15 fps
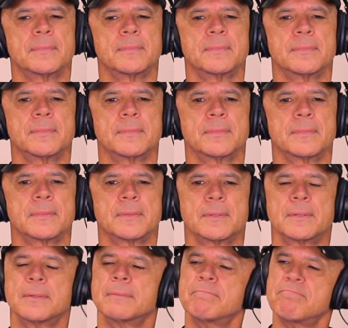Yes, it
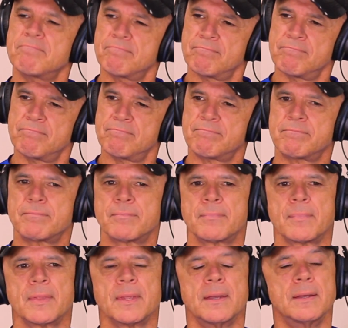
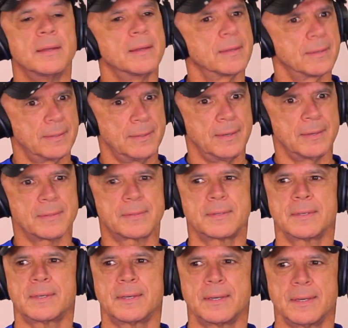can. Yes,
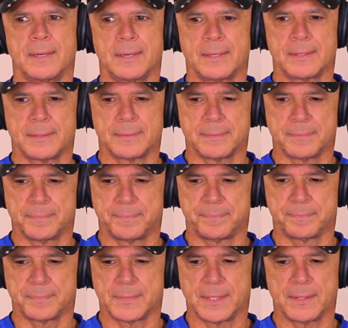it can.
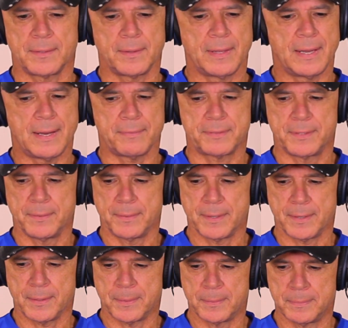You don't have look to.
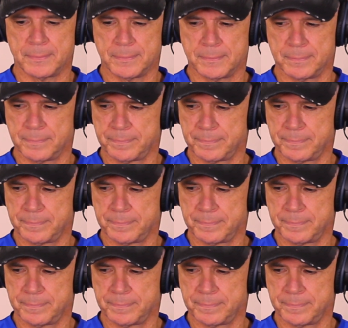Look away.